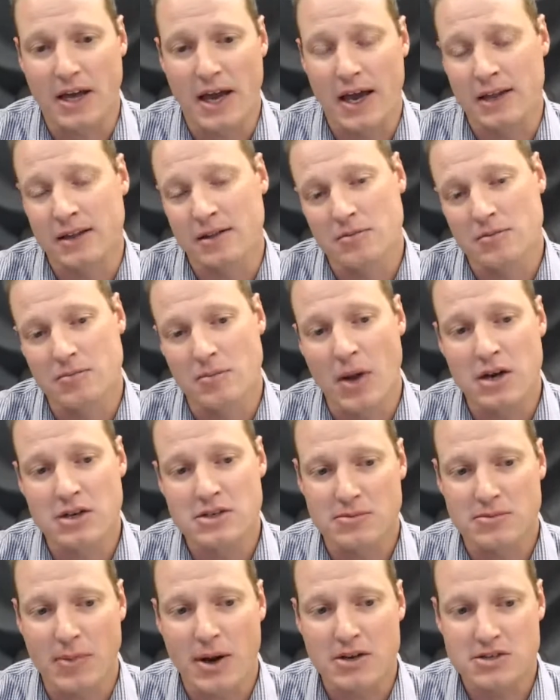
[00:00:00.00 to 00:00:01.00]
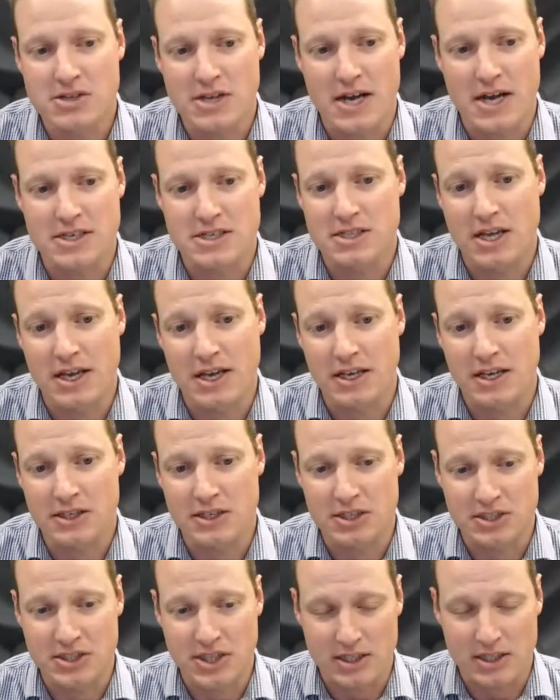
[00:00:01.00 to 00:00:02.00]
and most cases they get
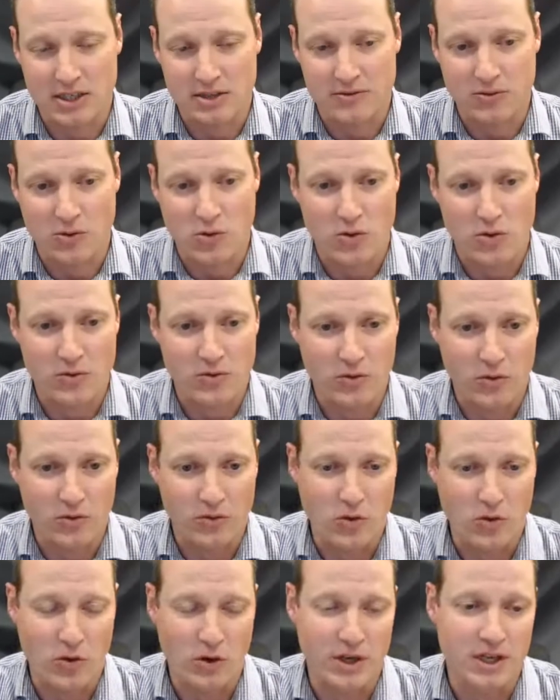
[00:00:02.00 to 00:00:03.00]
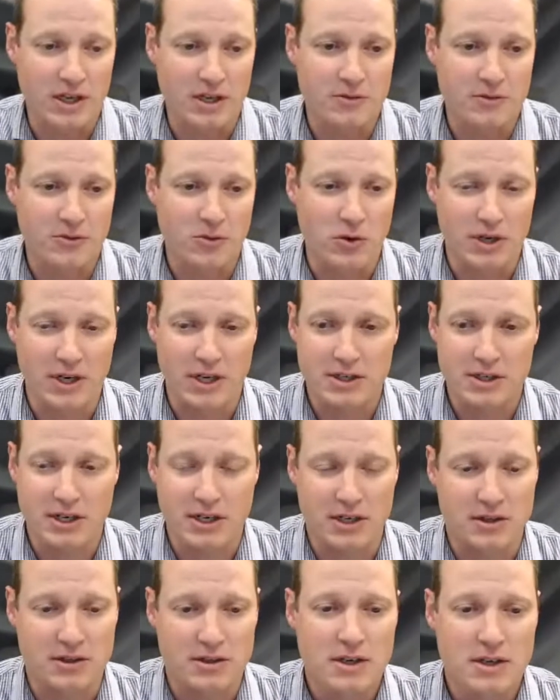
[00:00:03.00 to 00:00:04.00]
rejected for any
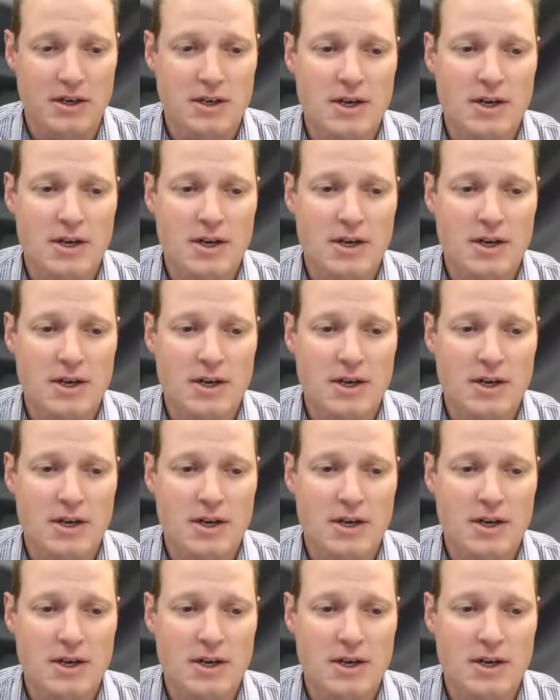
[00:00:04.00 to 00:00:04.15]
credit.